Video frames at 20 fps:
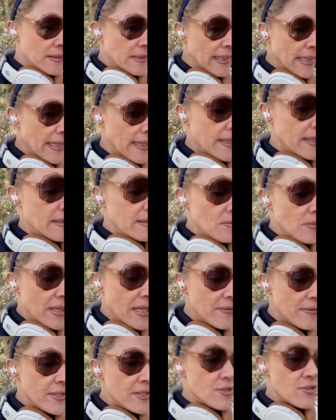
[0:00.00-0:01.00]
And
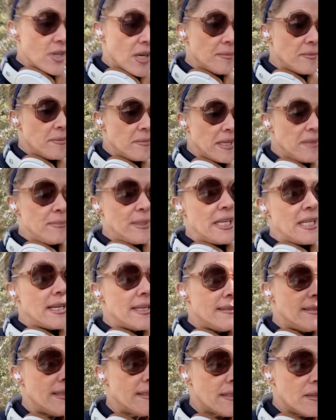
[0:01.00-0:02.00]
whatever the trauma may be, I
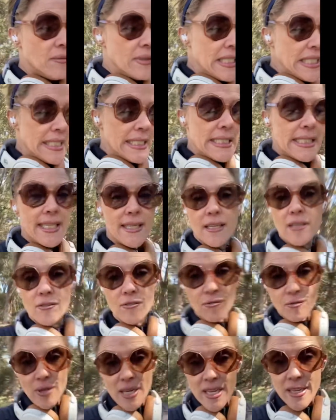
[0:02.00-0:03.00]
think that we need to get
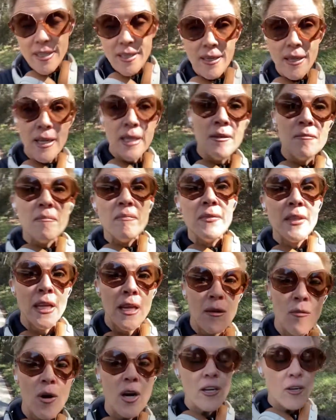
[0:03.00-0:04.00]
rid
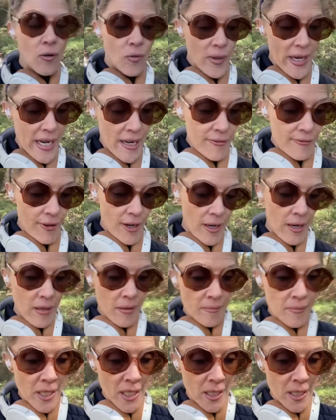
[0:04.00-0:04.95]
and walk away from